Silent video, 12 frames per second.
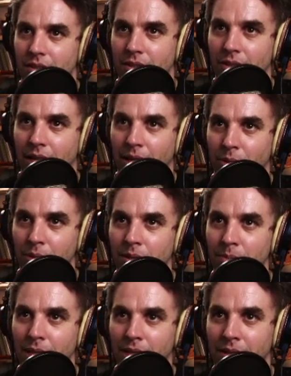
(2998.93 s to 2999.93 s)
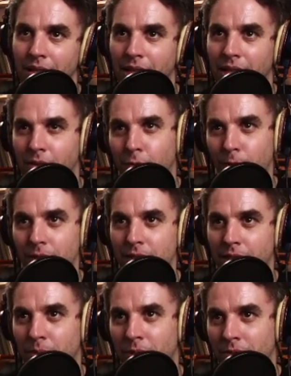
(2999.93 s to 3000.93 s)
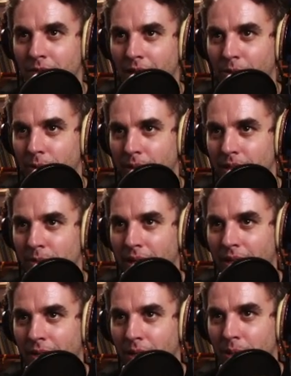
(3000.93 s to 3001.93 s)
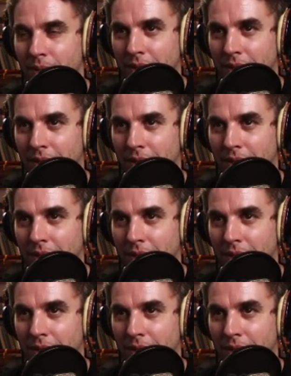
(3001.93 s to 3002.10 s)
So yeah, we want to be looking at forcing moves that will expand our